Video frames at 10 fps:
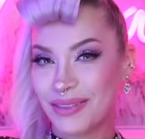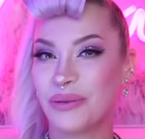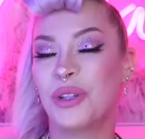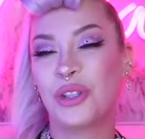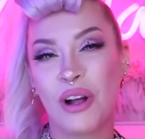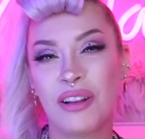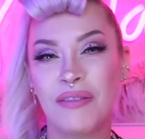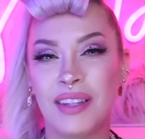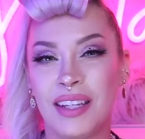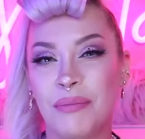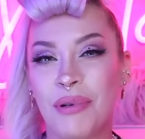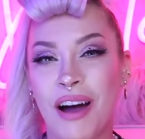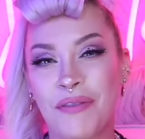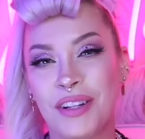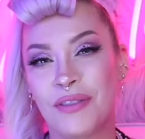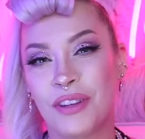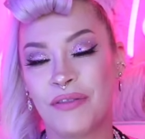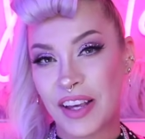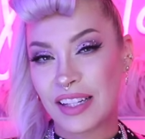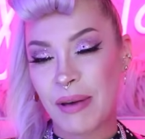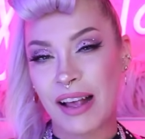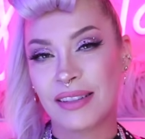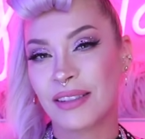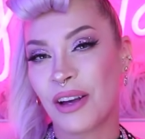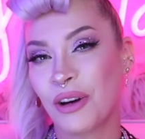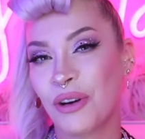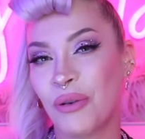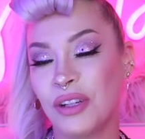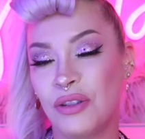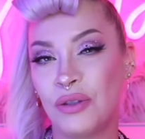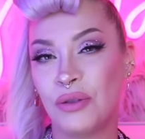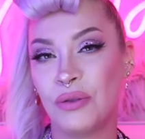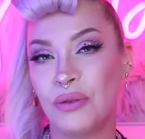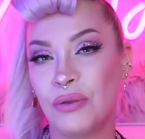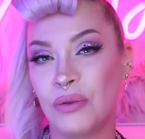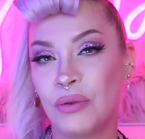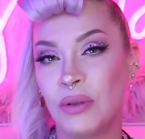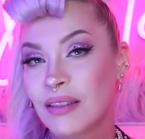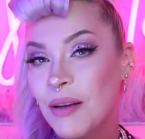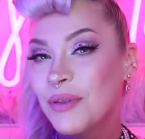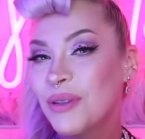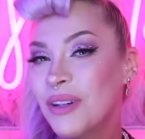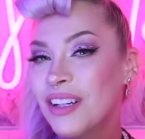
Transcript: which all of the profits for the face masks are going to some sort